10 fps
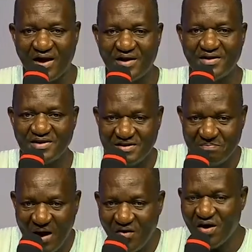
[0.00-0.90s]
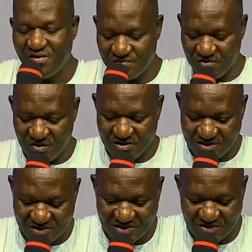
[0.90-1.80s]
The power of God is
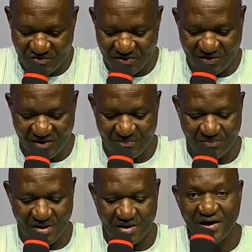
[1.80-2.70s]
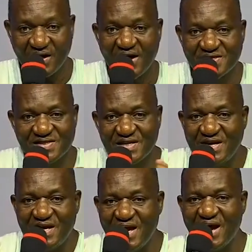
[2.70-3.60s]
still with him. He can still
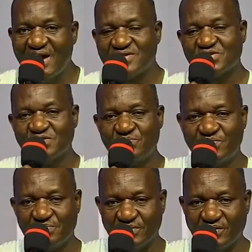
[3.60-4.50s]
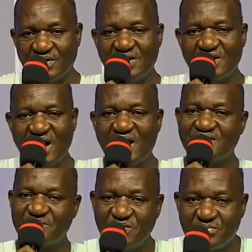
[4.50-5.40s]
lay hands on people, and
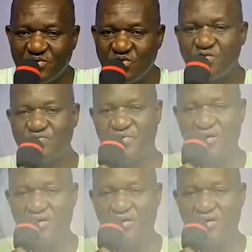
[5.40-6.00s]
the people will fall